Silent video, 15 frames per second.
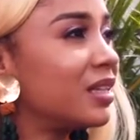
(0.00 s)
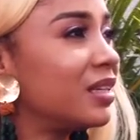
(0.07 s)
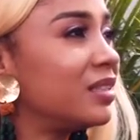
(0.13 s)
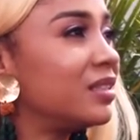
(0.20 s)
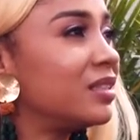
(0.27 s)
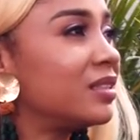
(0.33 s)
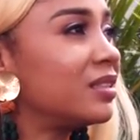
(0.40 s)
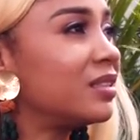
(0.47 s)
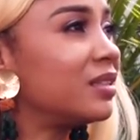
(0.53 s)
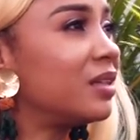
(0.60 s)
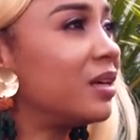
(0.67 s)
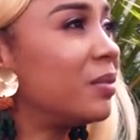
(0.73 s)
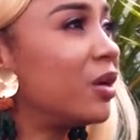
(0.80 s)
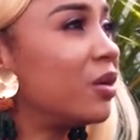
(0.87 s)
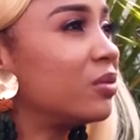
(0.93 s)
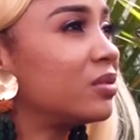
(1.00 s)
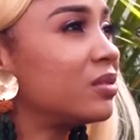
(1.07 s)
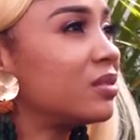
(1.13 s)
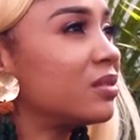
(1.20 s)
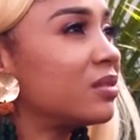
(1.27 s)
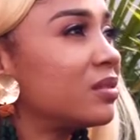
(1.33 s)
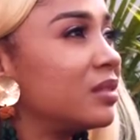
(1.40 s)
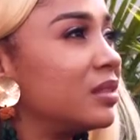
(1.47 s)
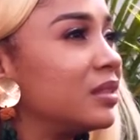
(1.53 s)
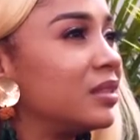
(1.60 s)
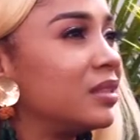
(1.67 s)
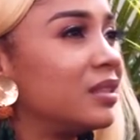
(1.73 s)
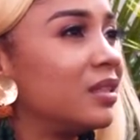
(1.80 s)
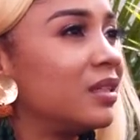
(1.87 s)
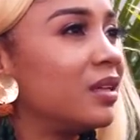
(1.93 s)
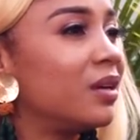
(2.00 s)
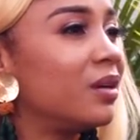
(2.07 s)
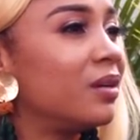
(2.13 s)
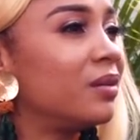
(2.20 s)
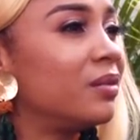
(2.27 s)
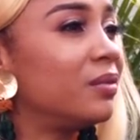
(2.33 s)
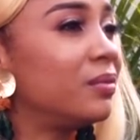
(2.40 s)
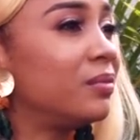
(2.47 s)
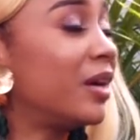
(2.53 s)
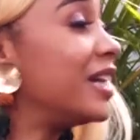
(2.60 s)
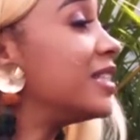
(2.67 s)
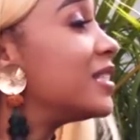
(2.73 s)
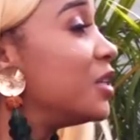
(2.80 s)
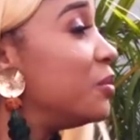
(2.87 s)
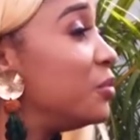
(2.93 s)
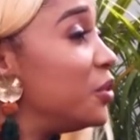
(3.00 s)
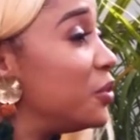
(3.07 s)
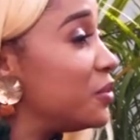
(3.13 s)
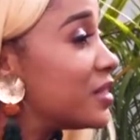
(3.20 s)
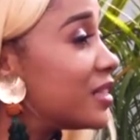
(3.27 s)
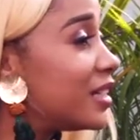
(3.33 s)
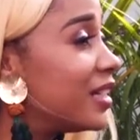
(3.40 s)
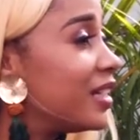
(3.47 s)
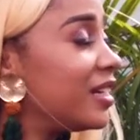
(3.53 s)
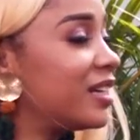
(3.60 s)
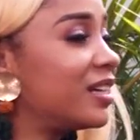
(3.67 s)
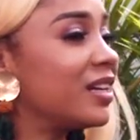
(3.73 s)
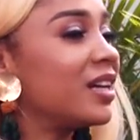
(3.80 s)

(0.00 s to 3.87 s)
and uh, about writing music.